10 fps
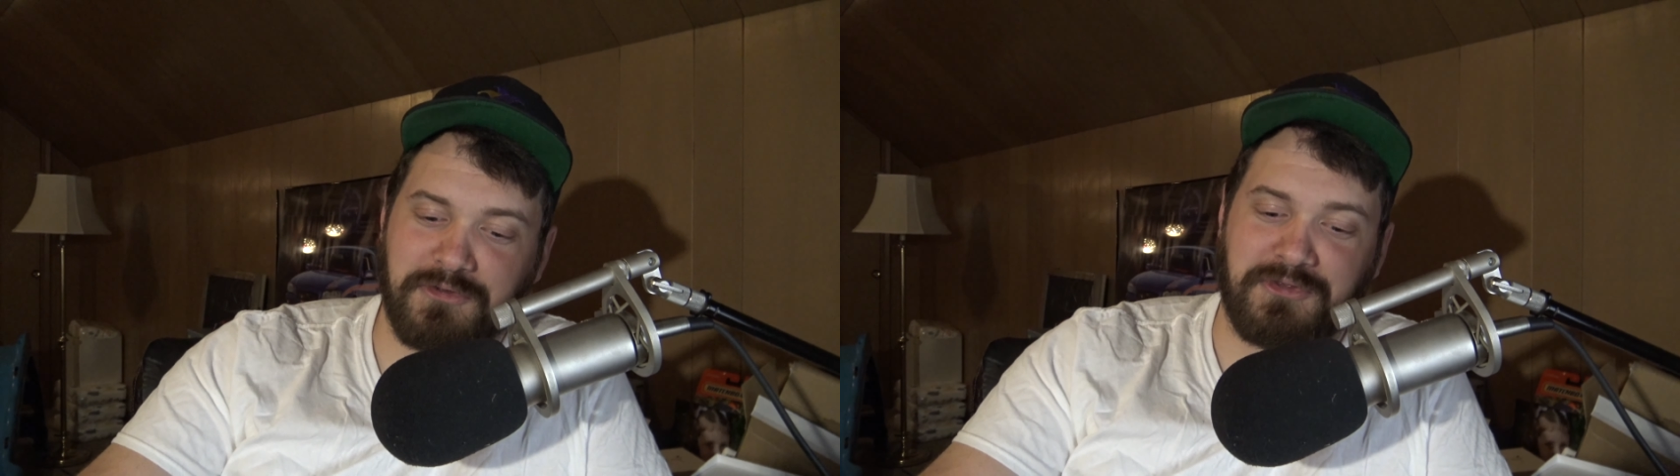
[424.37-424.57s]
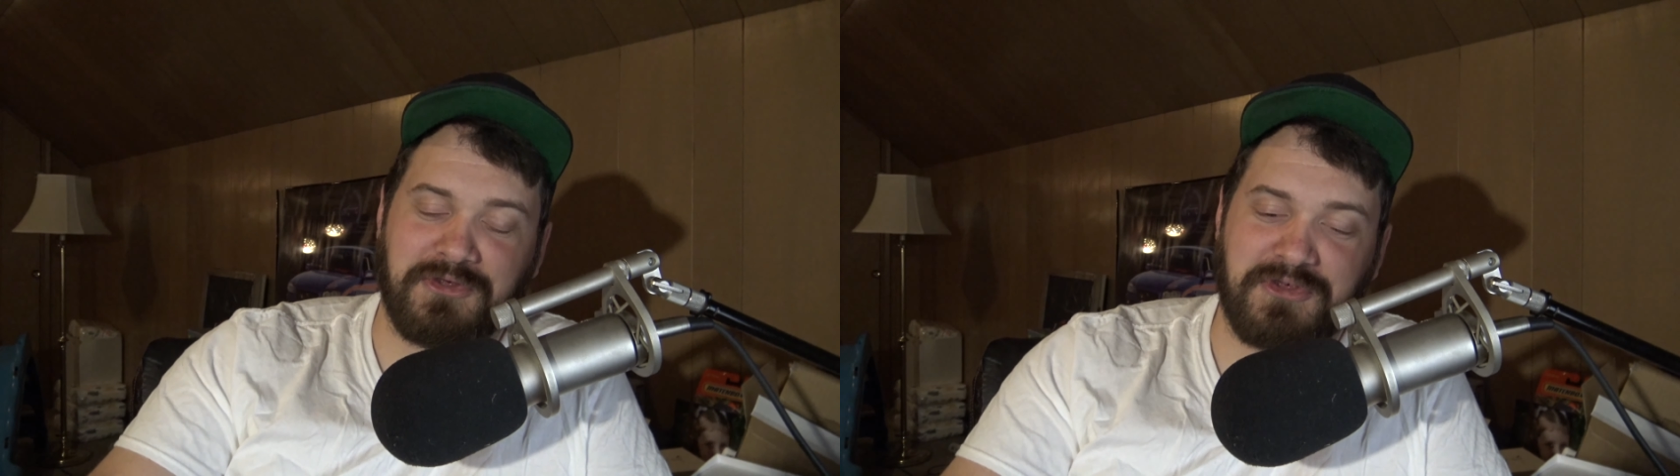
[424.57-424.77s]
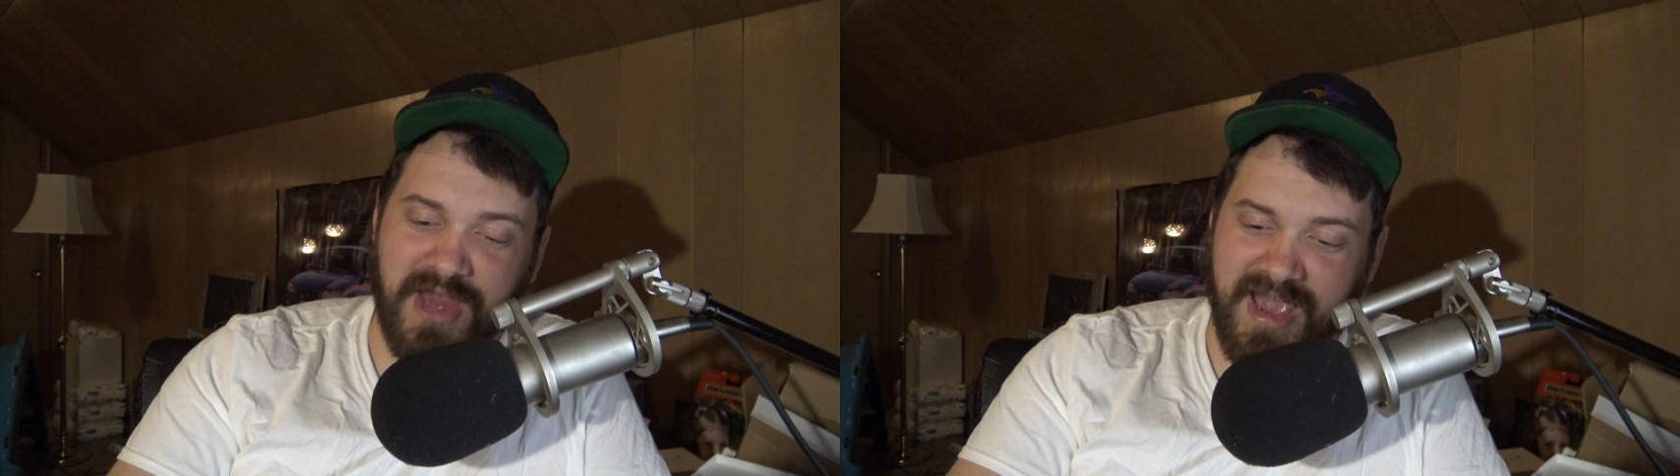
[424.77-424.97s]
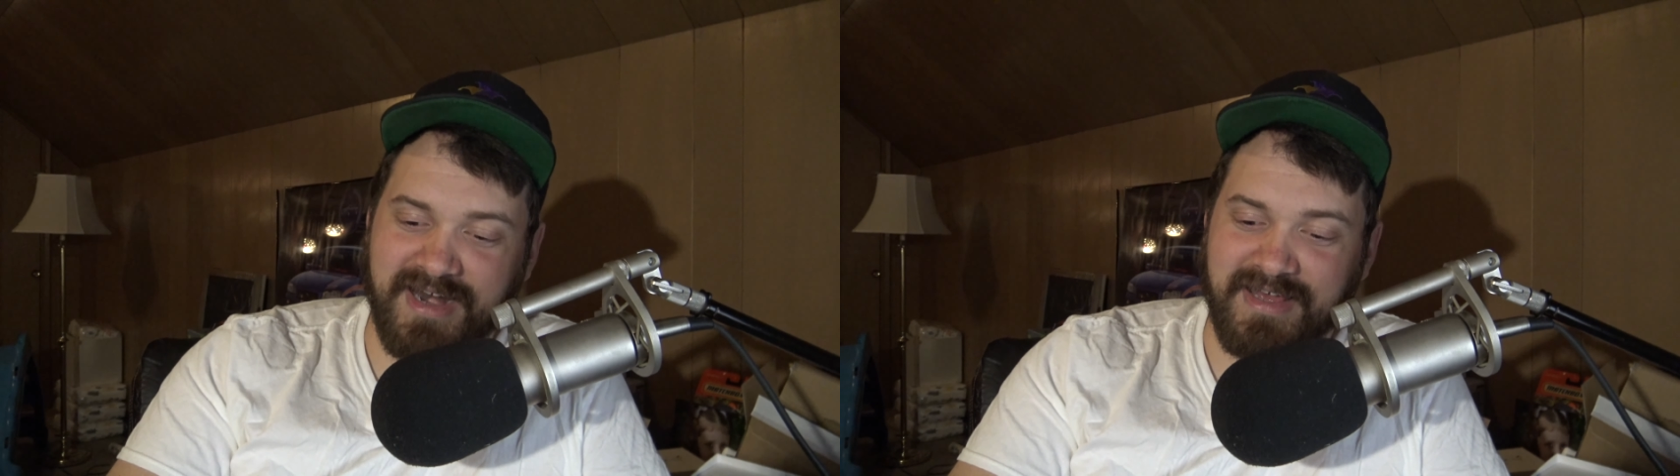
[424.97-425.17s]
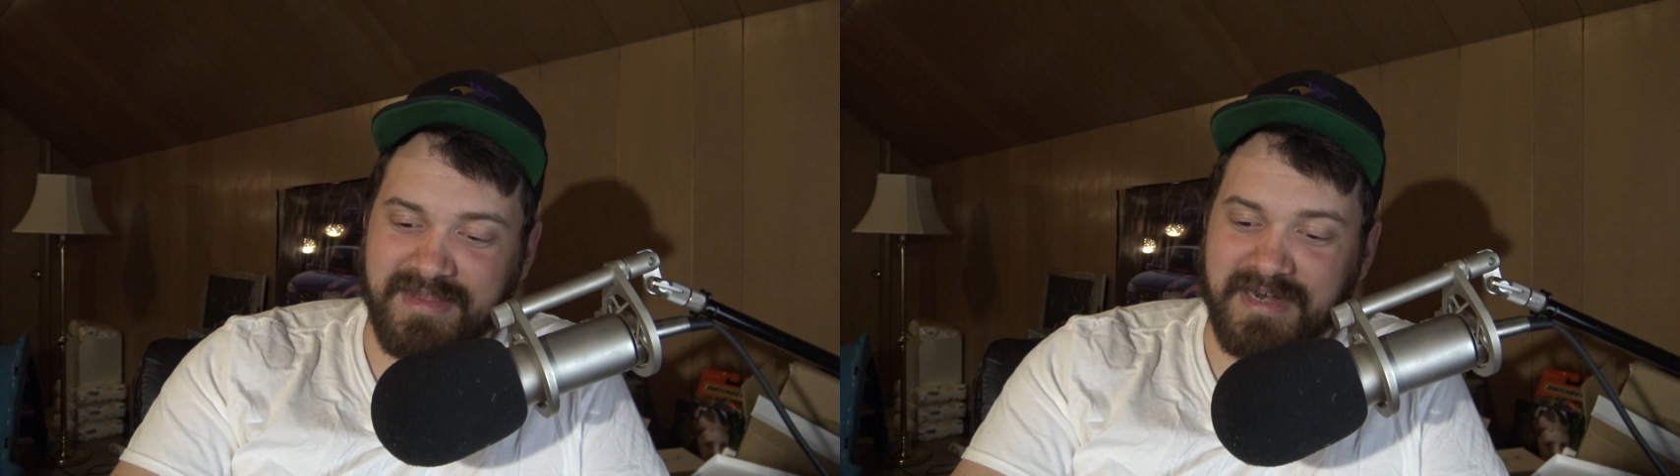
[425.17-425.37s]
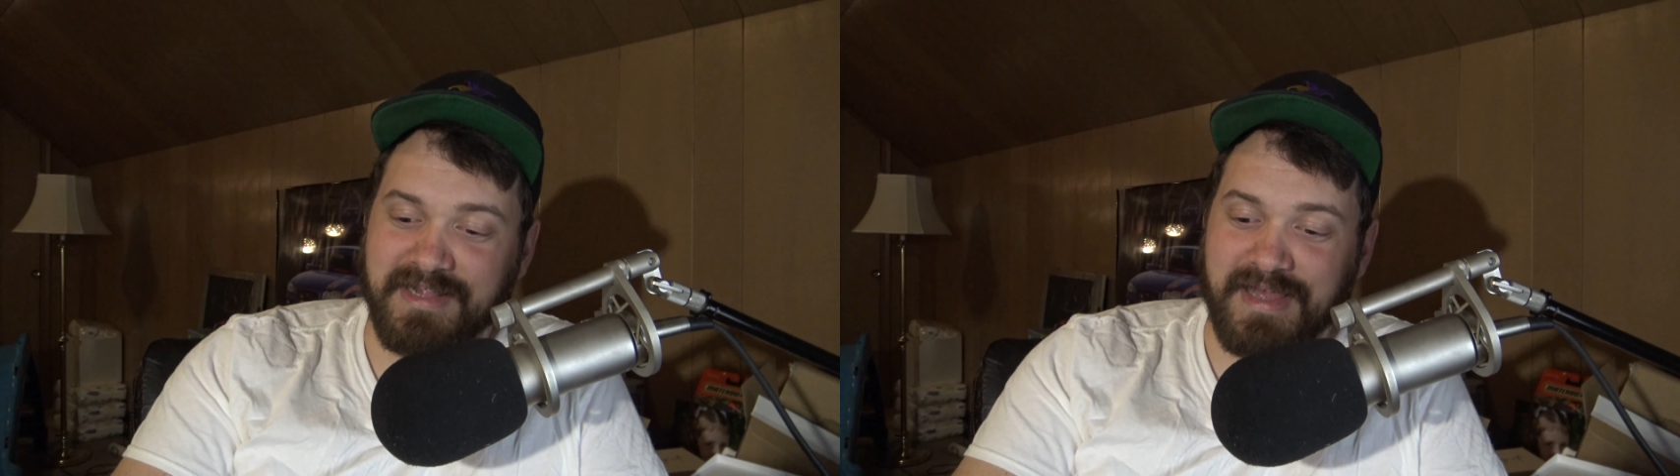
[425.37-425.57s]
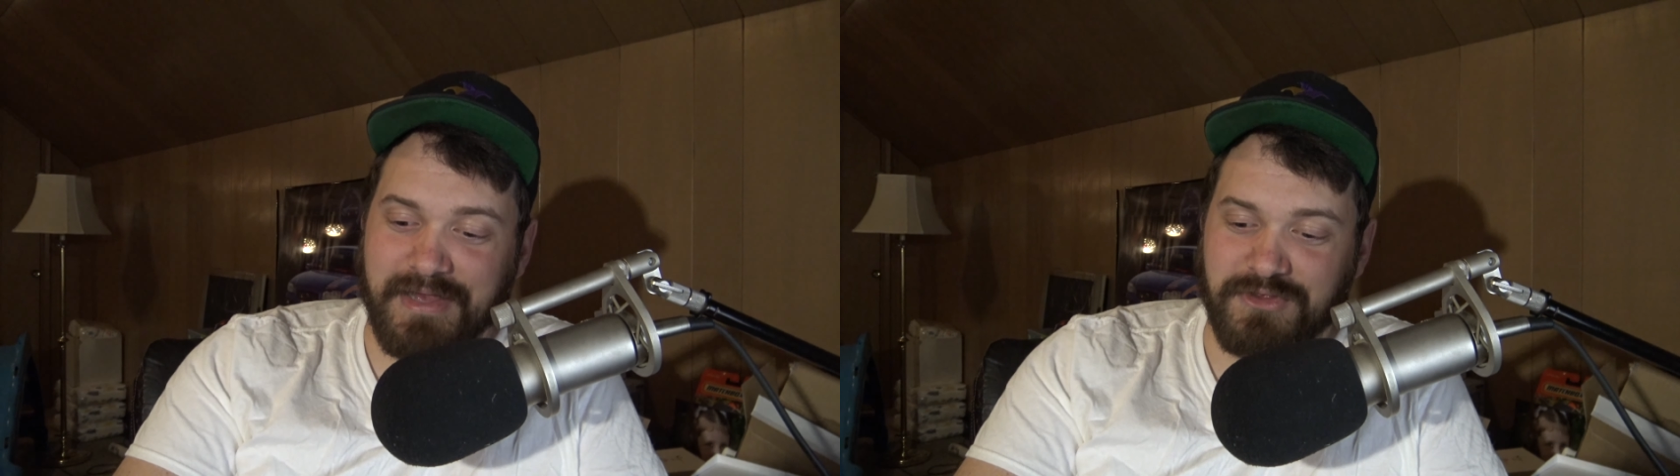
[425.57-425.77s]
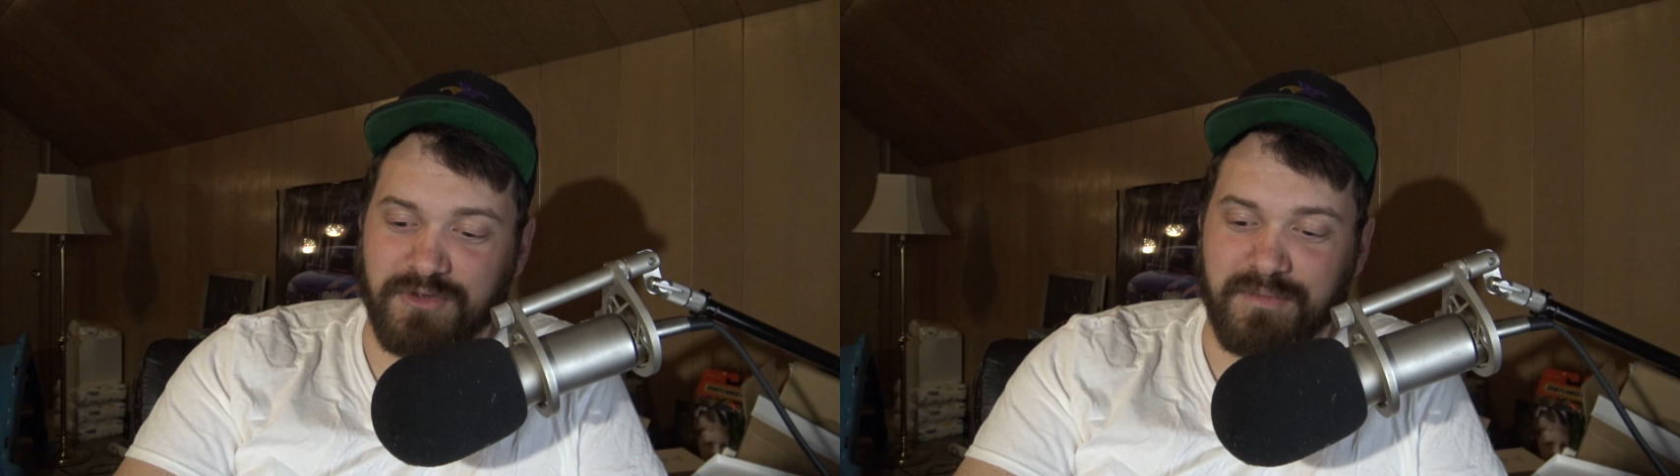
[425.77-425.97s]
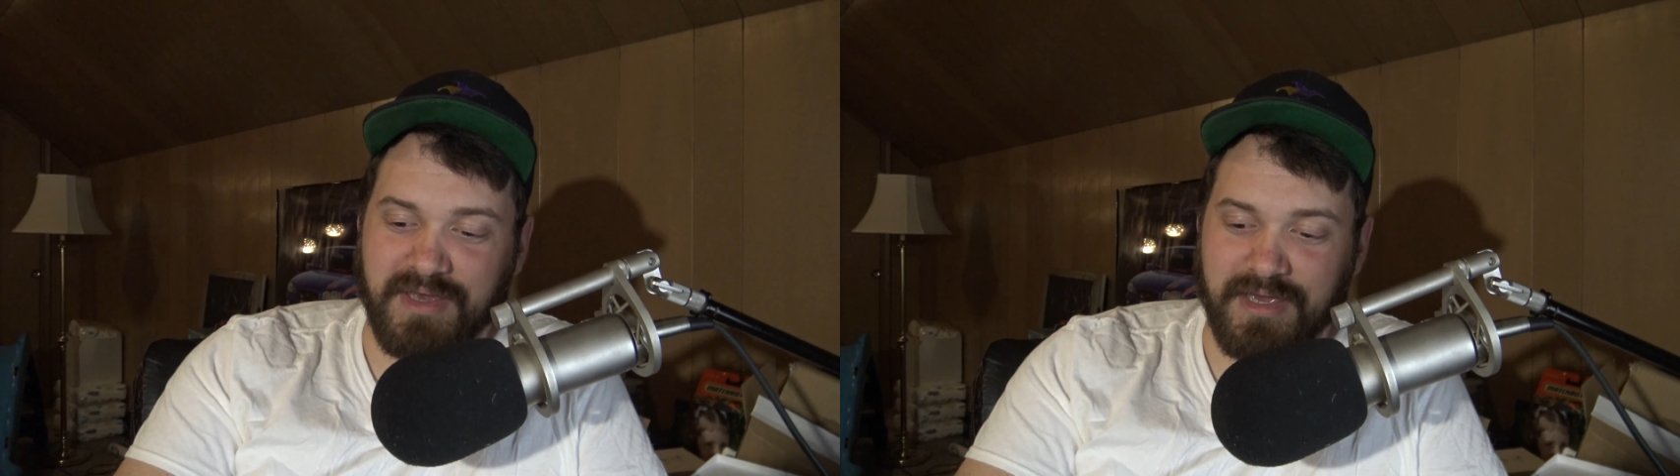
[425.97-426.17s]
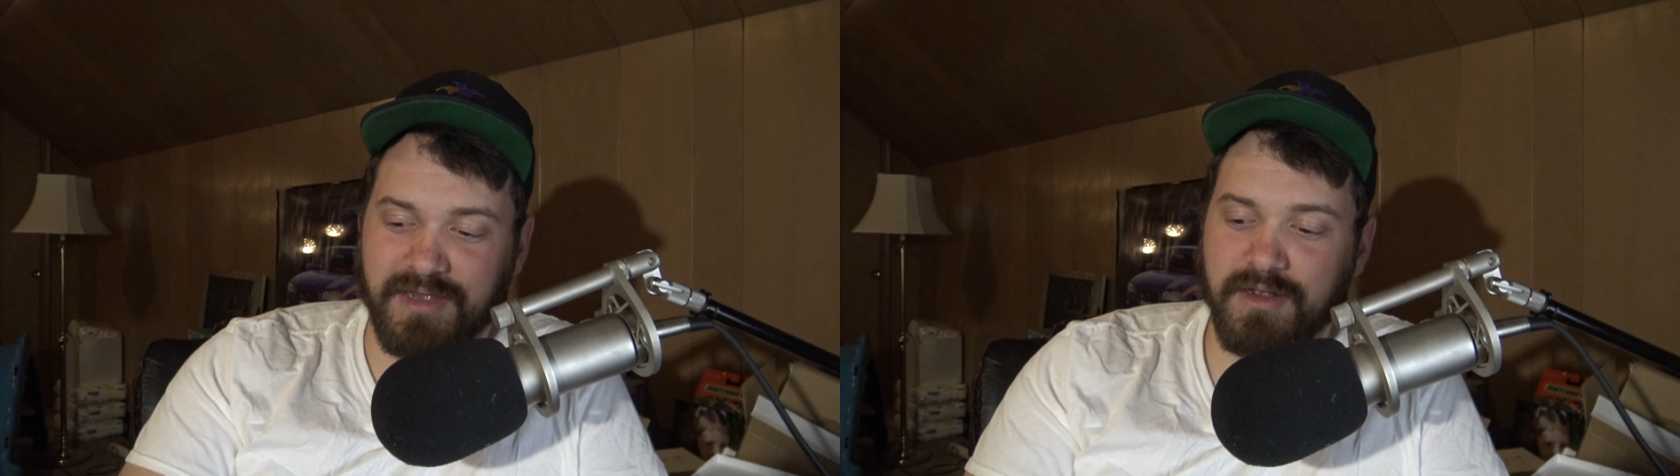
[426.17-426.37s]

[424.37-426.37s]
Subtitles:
society that it needs to be